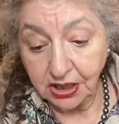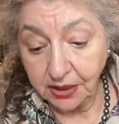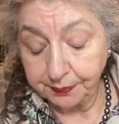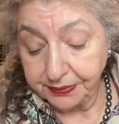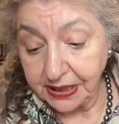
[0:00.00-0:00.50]

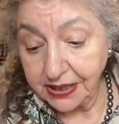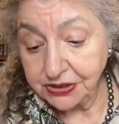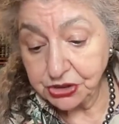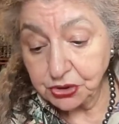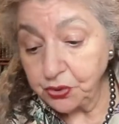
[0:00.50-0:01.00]

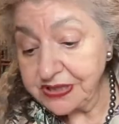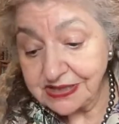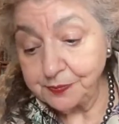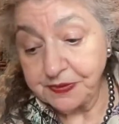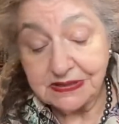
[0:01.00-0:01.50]
applies to a
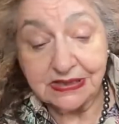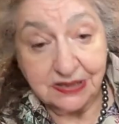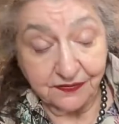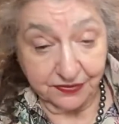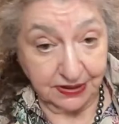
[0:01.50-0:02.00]

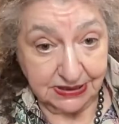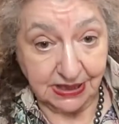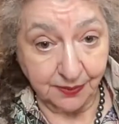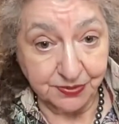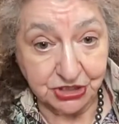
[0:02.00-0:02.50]
specific
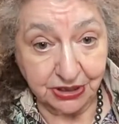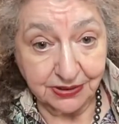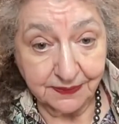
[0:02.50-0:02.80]
subject,